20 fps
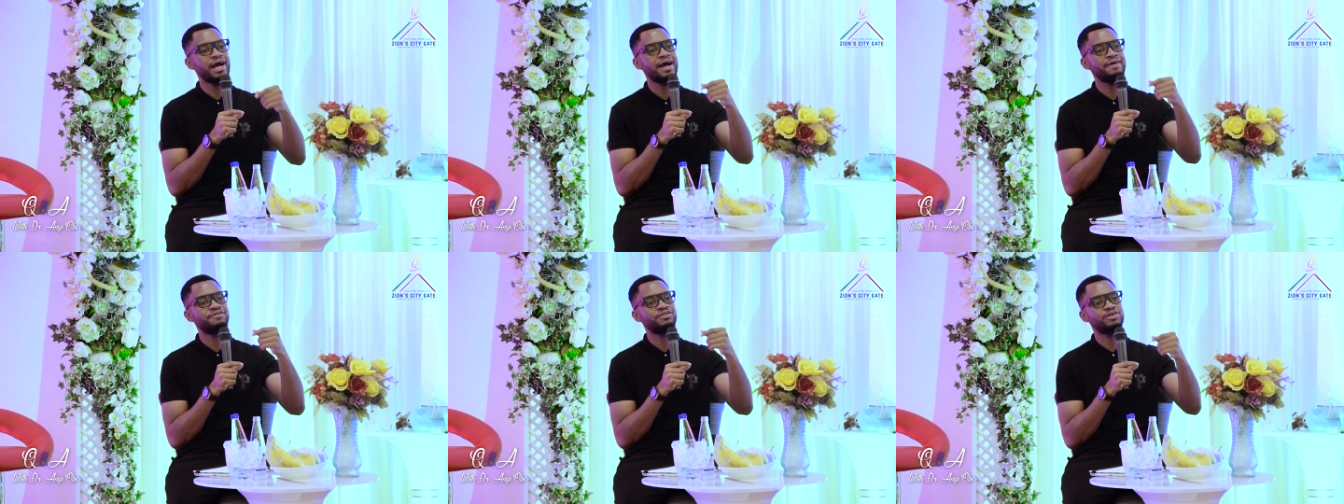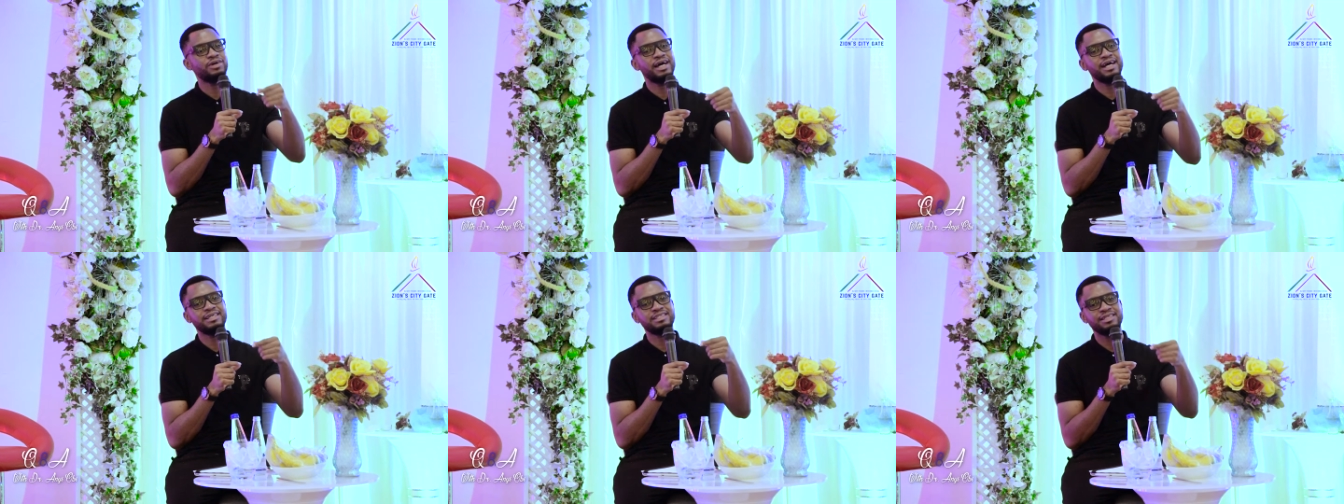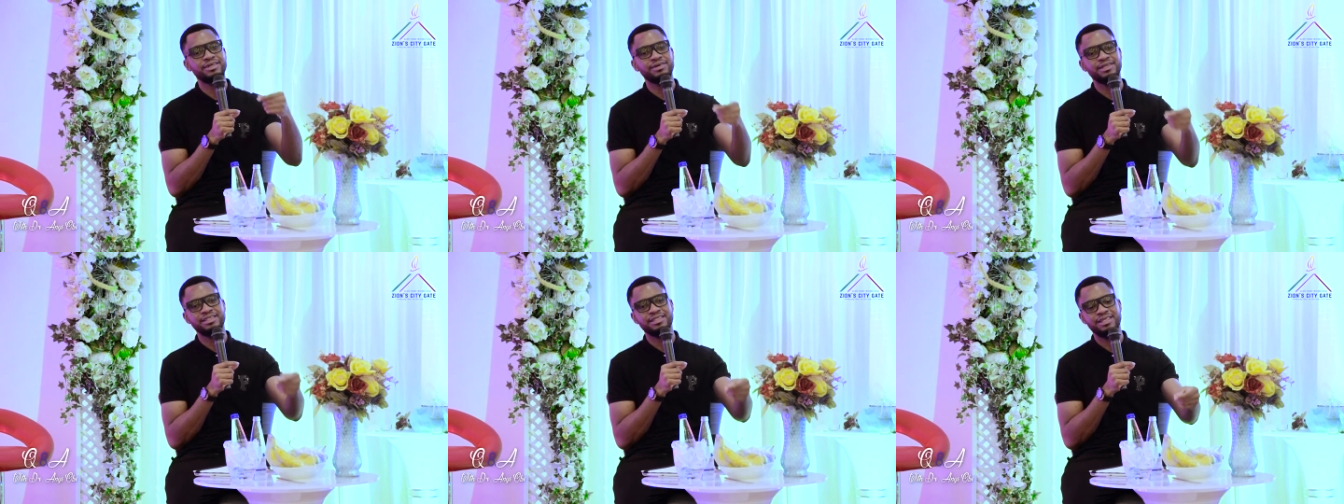have to
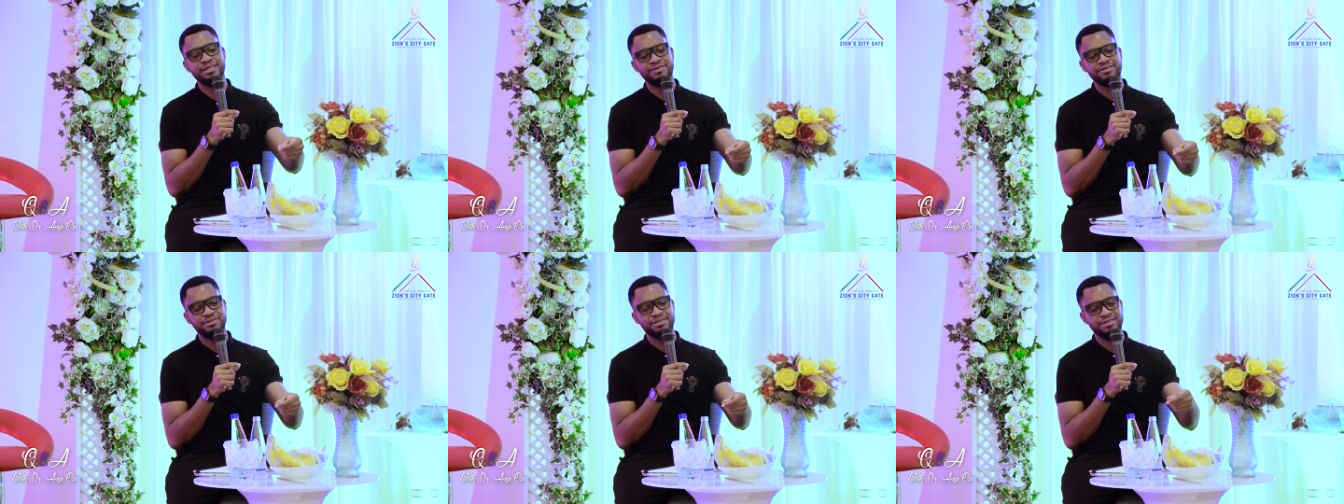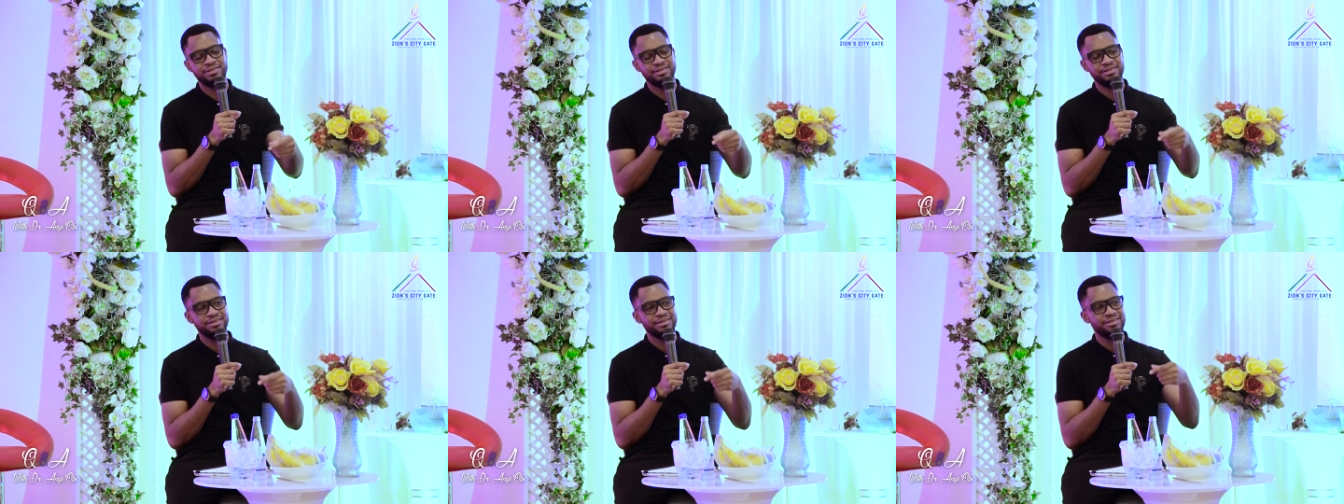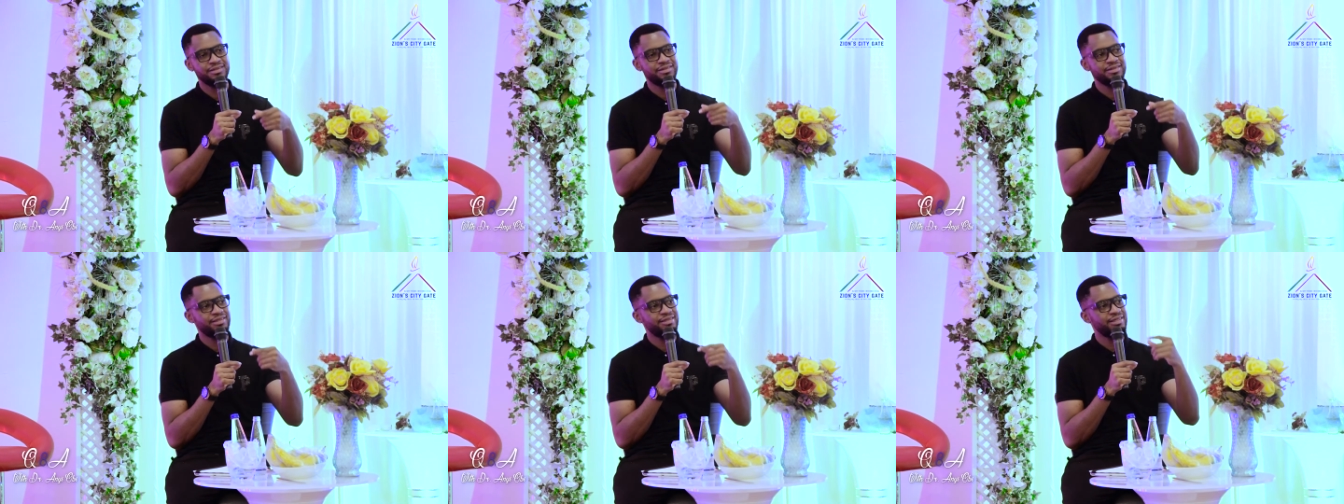ask ourselves
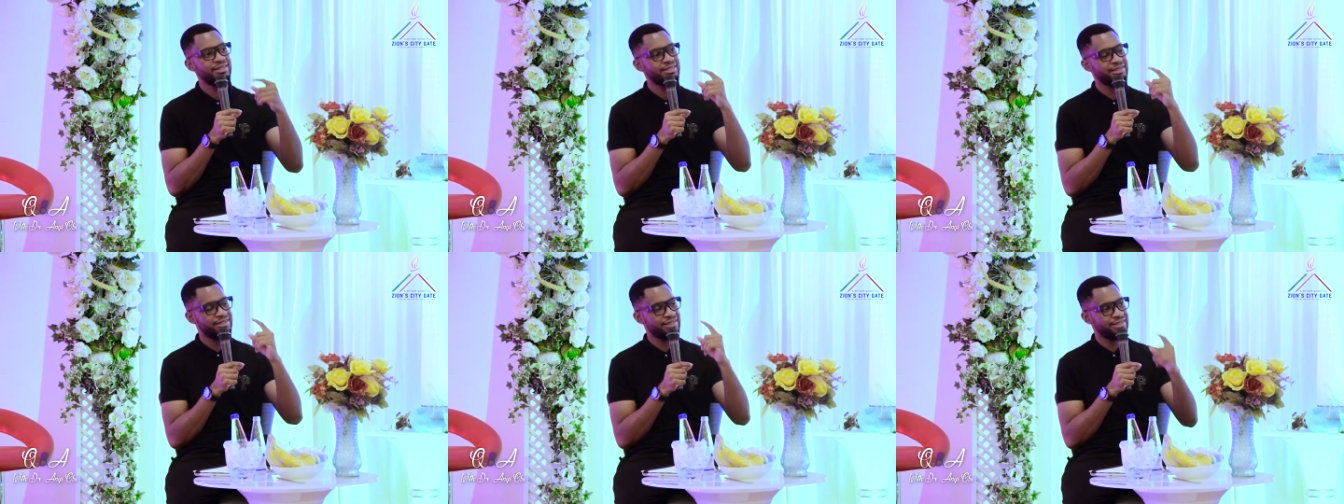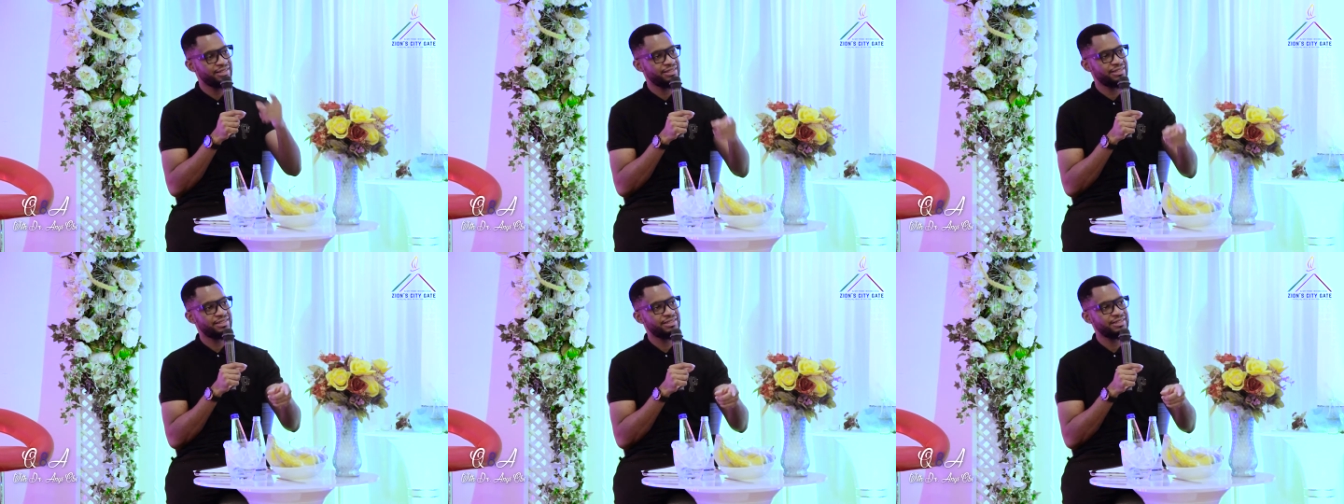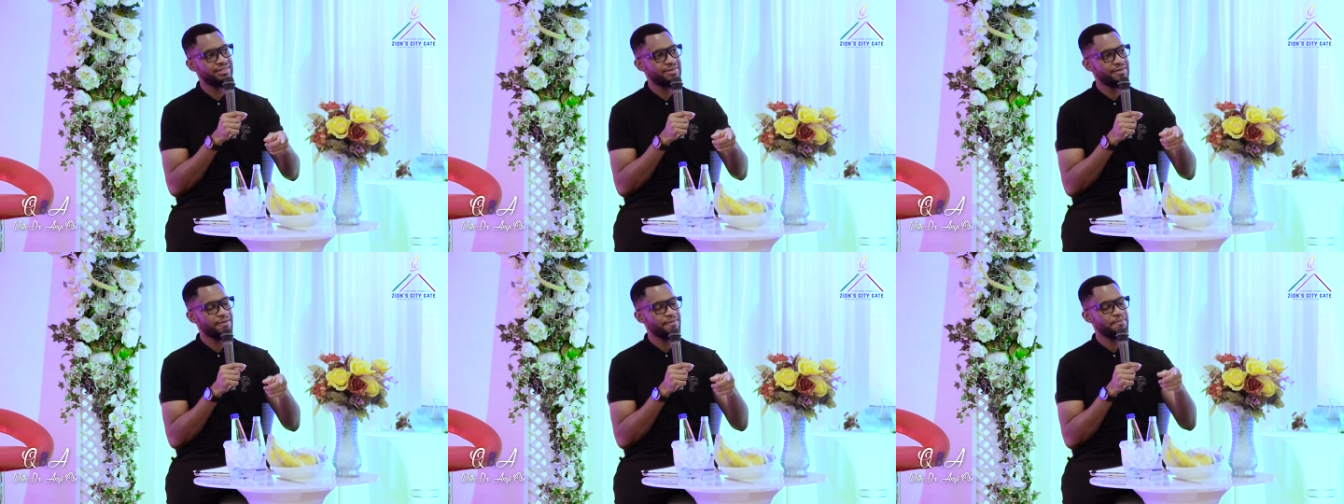is
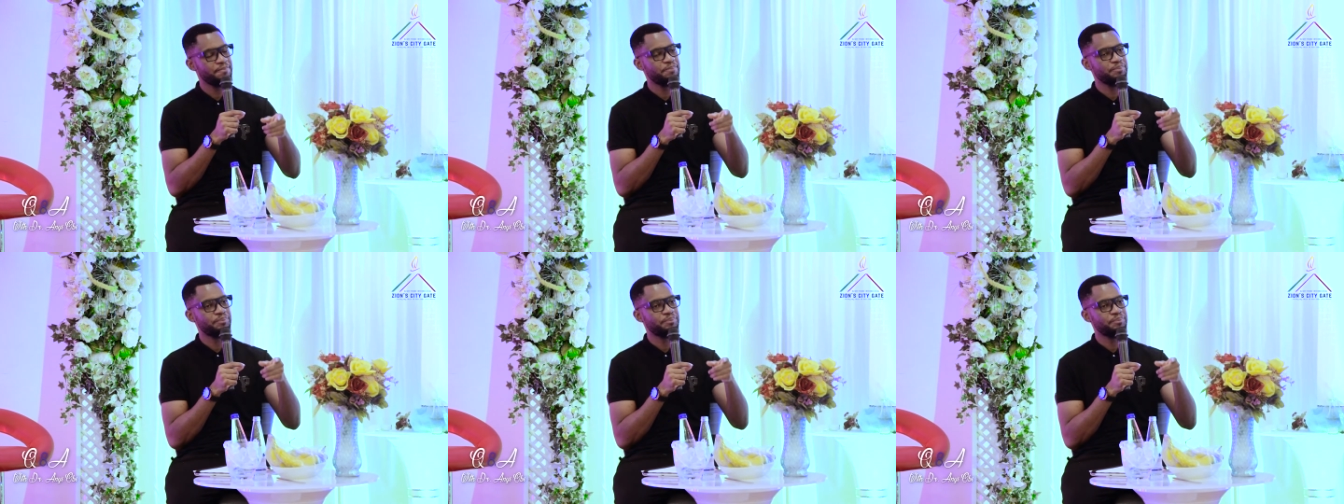this.